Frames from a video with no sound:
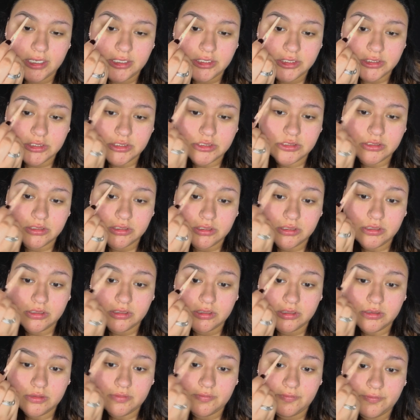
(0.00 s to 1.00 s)
just
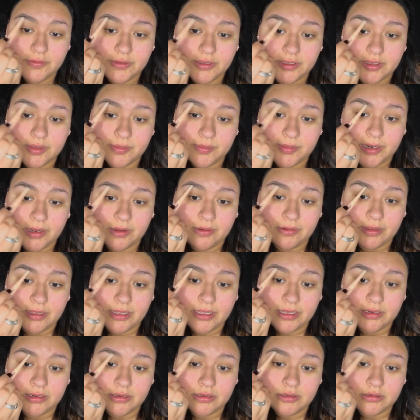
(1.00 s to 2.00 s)
fill the brow
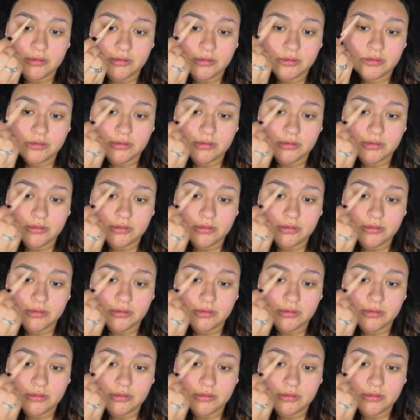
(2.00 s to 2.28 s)
in.